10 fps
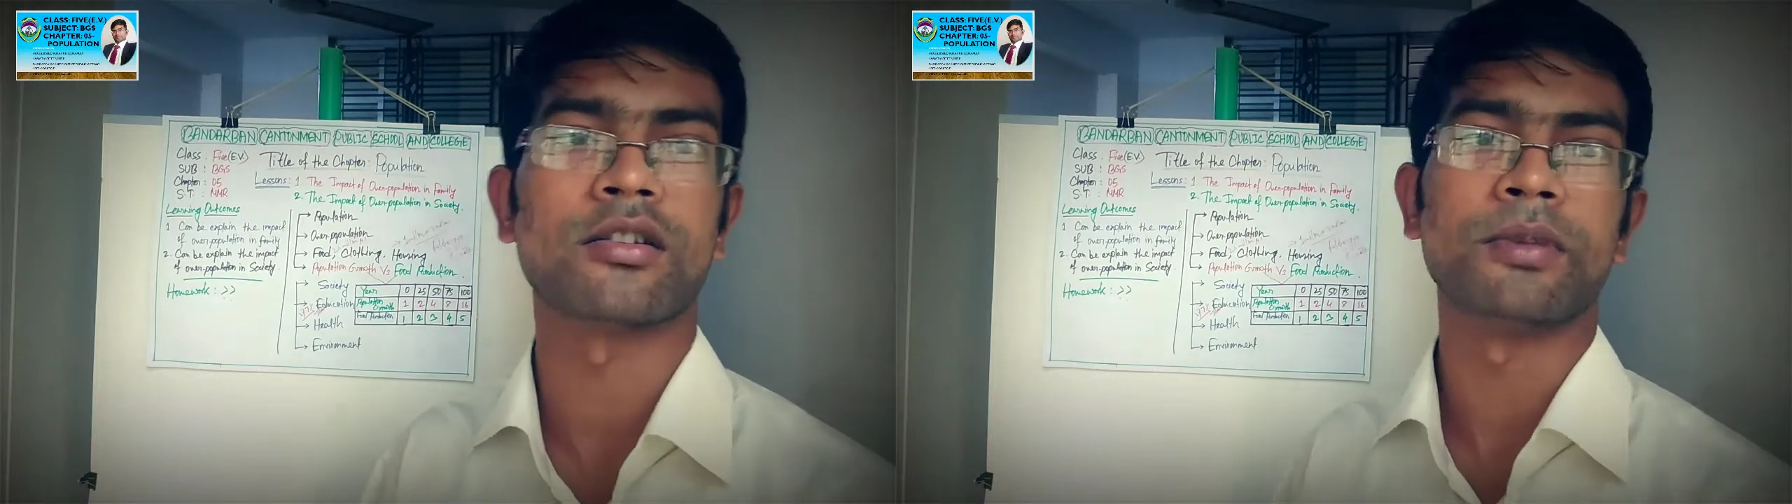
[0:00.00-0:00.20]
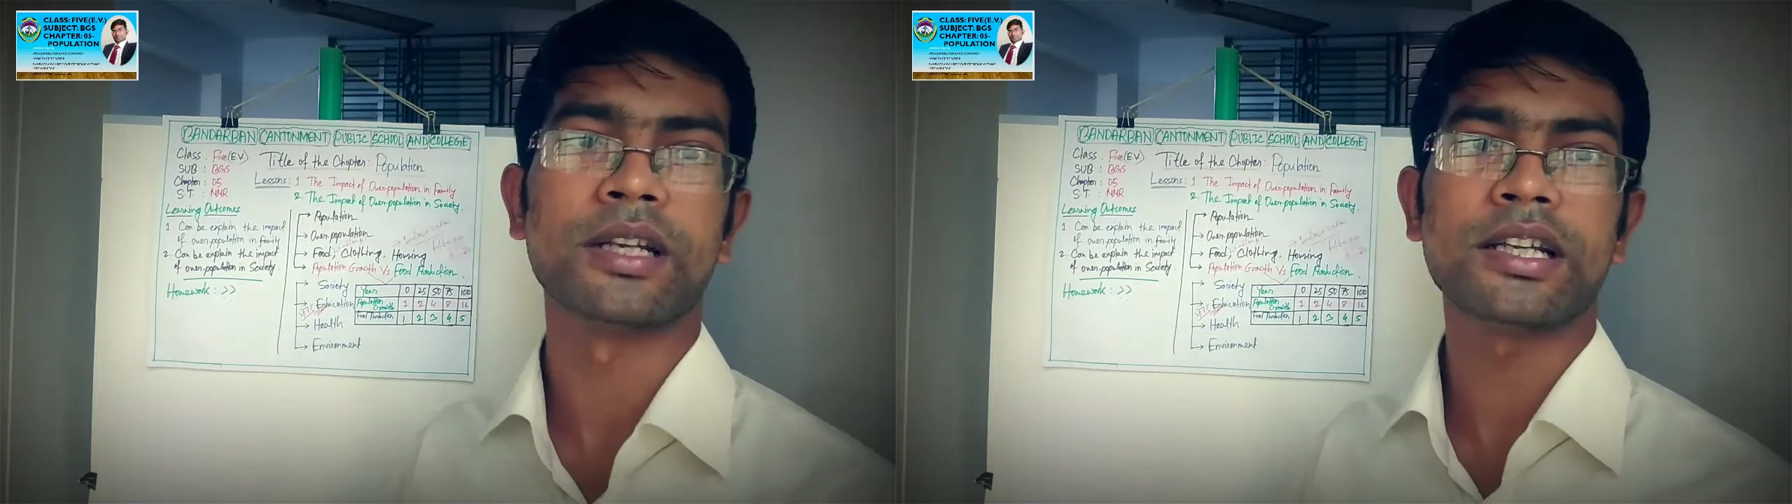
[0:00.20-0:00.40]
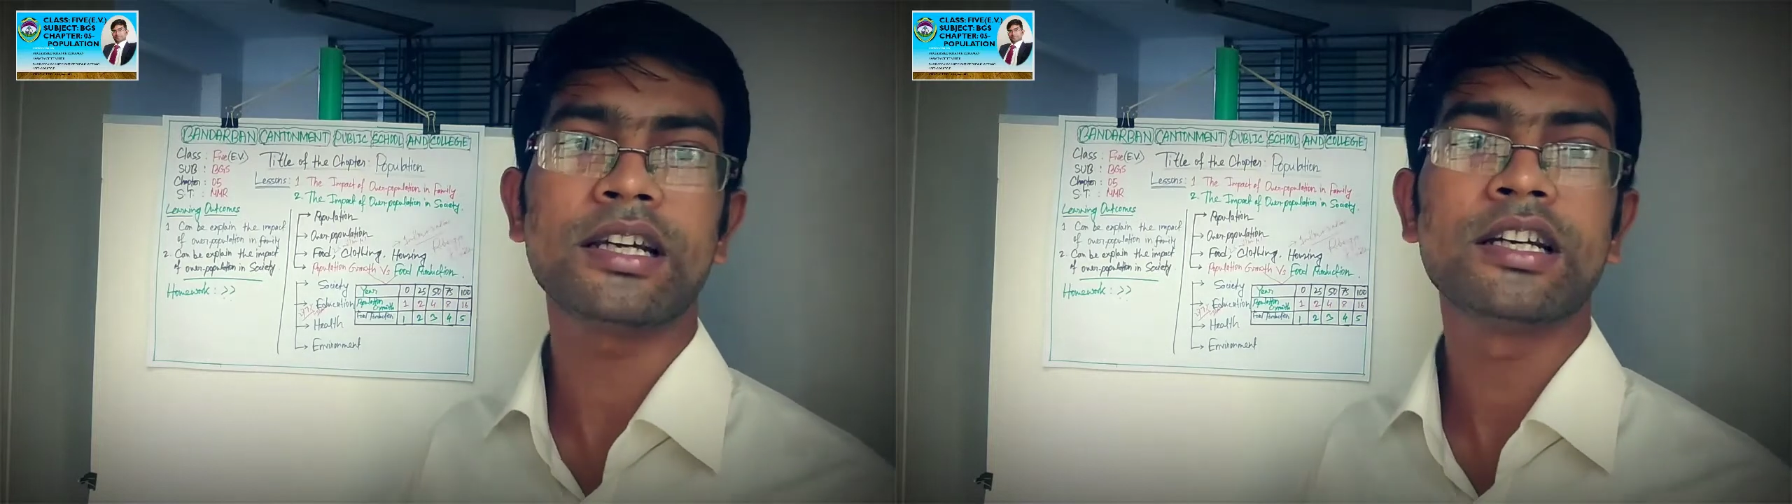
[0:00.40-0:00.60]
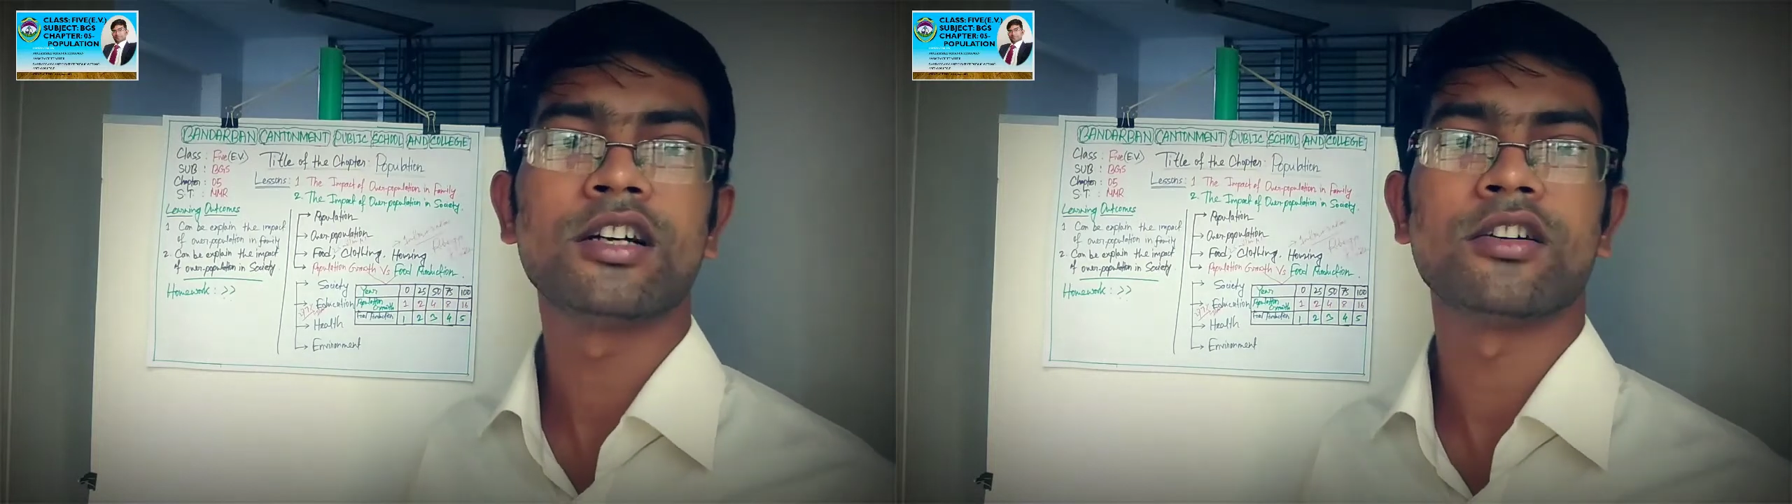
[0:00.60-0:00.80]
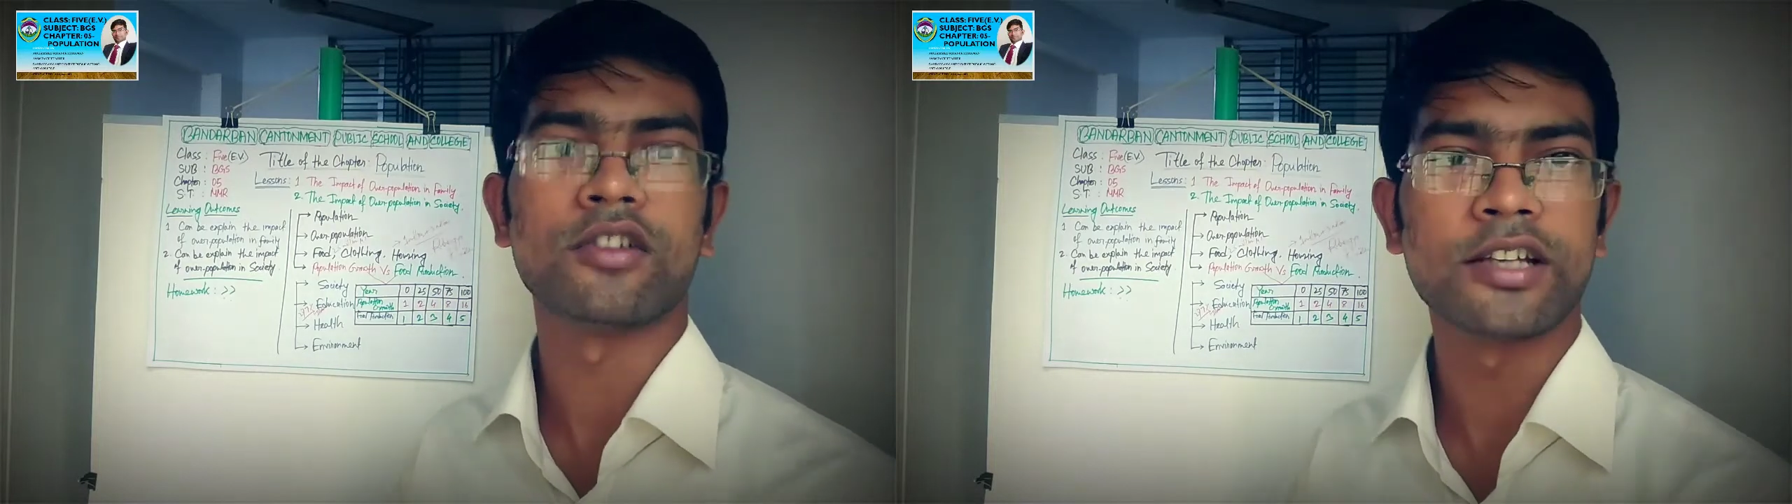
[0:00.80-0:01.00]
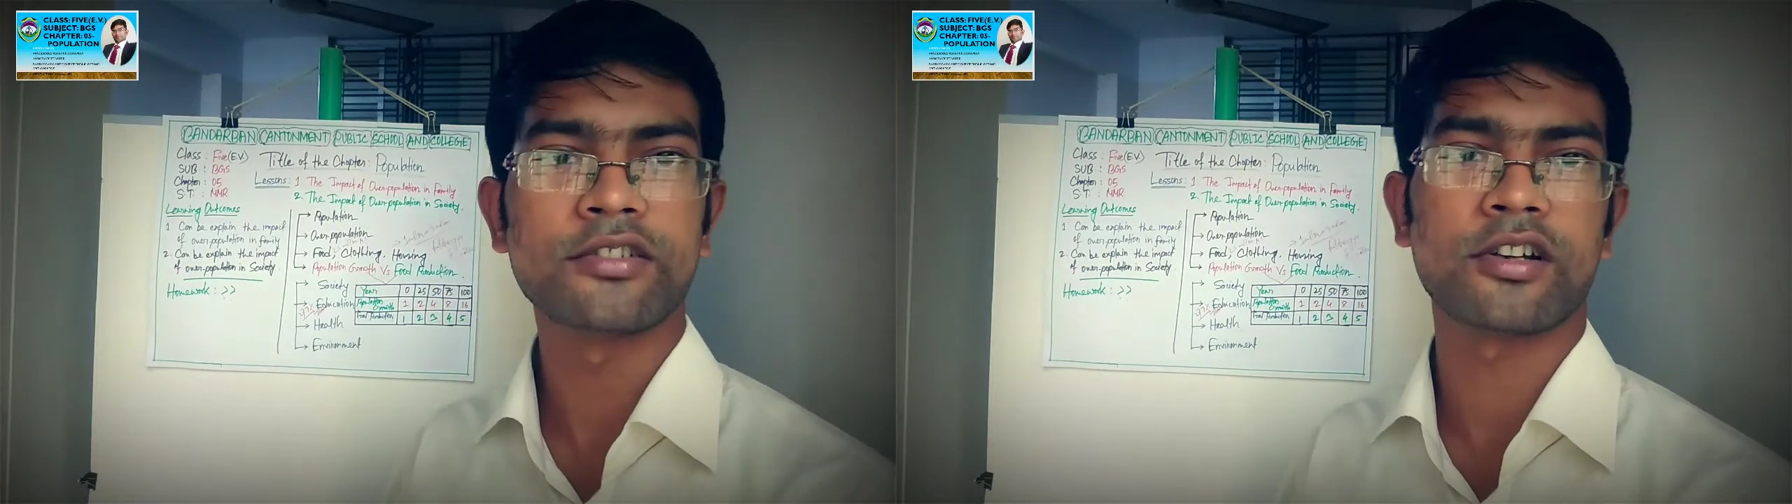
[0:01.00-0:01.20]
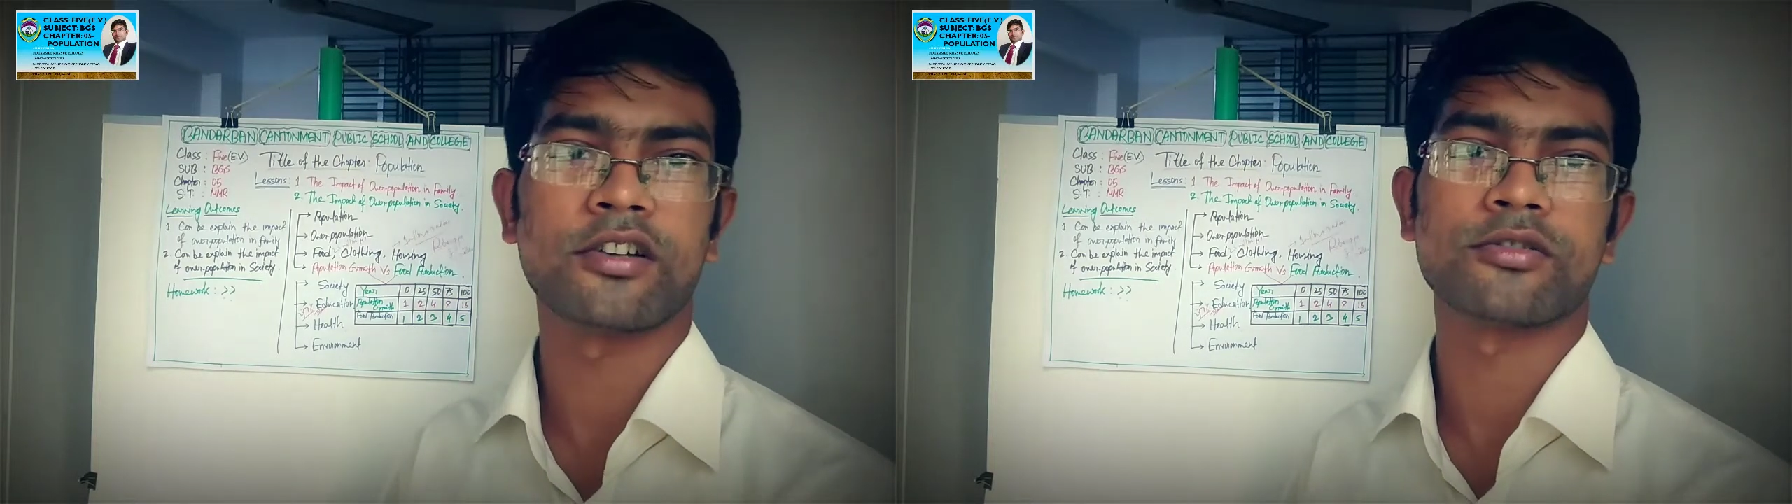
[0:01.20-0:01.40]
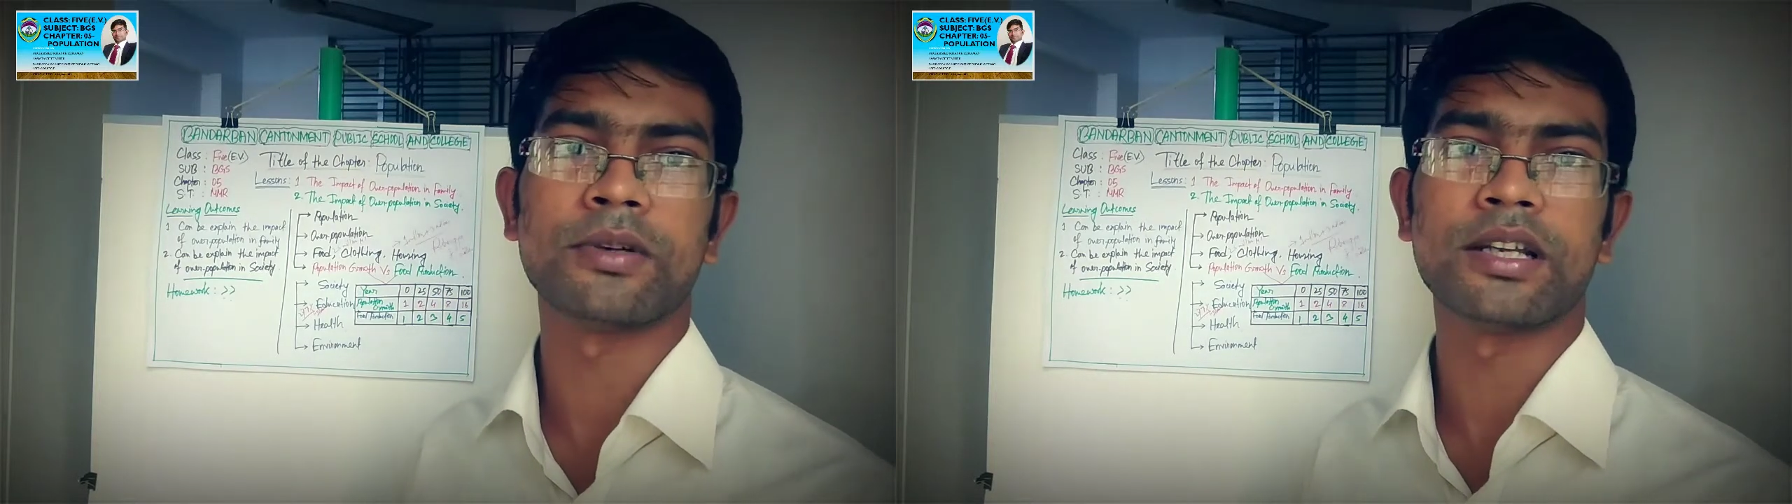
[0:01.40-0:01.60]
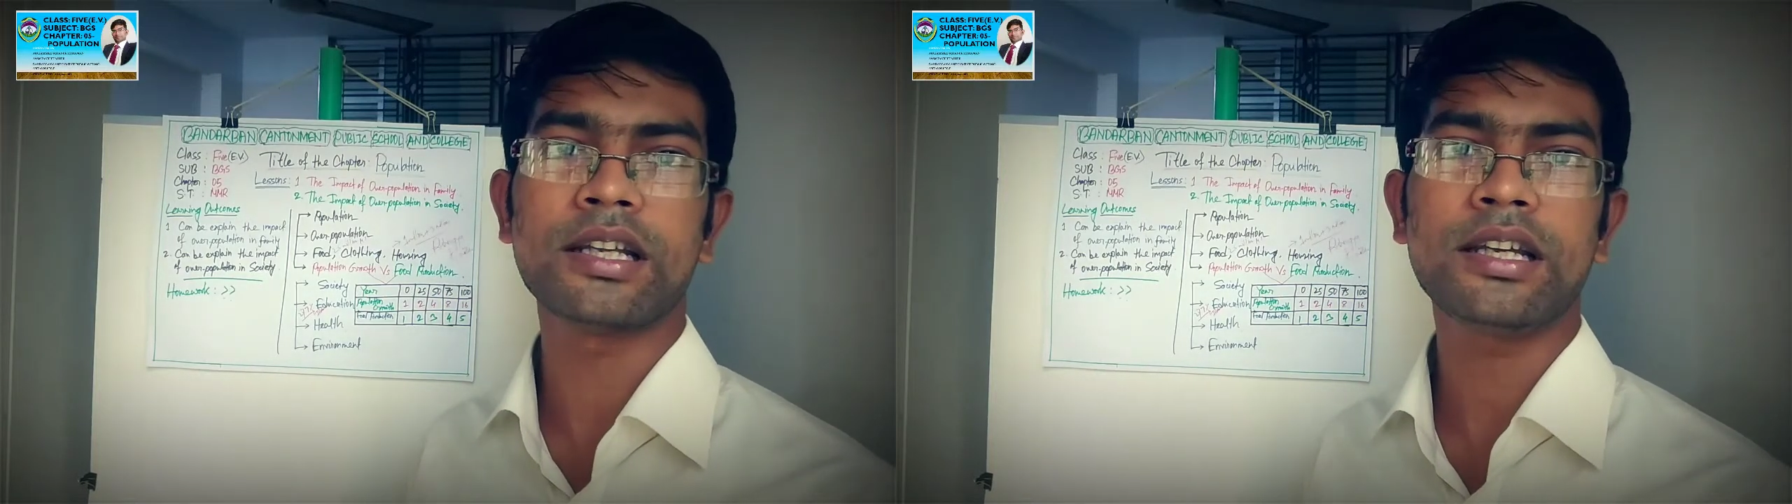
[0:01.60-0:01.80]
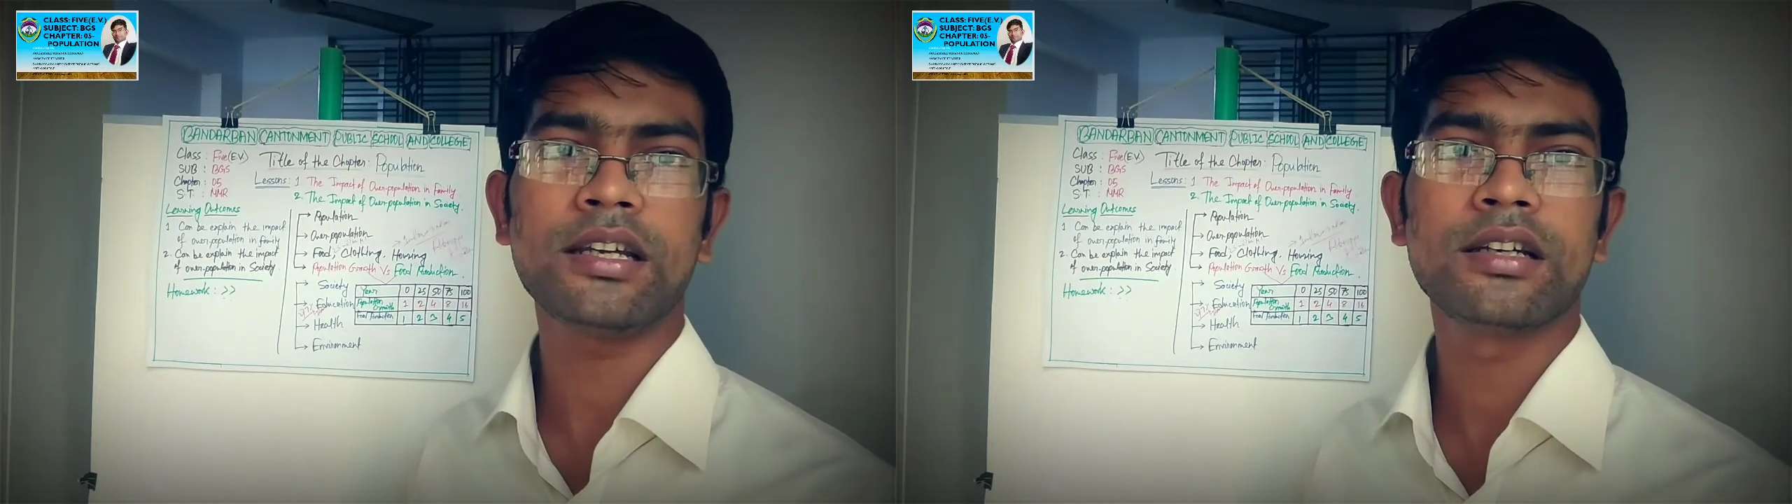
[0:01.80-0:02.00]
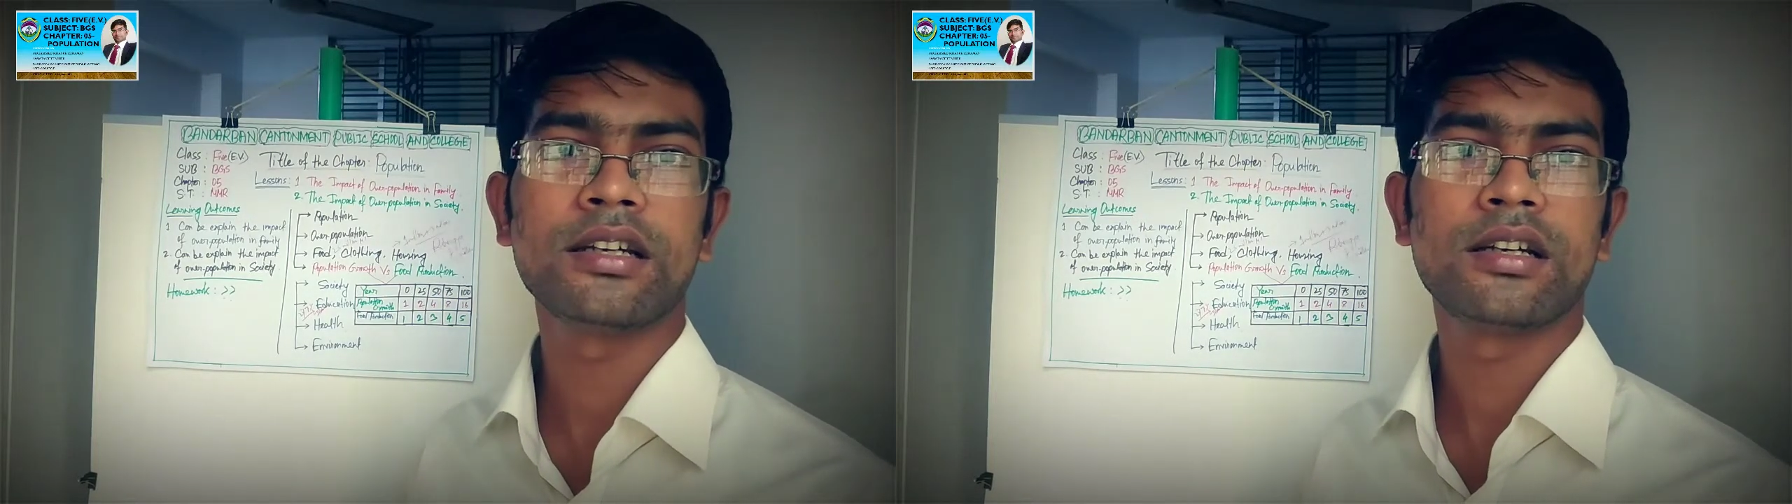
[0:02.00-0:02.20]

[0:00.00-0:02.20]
very dangerous, very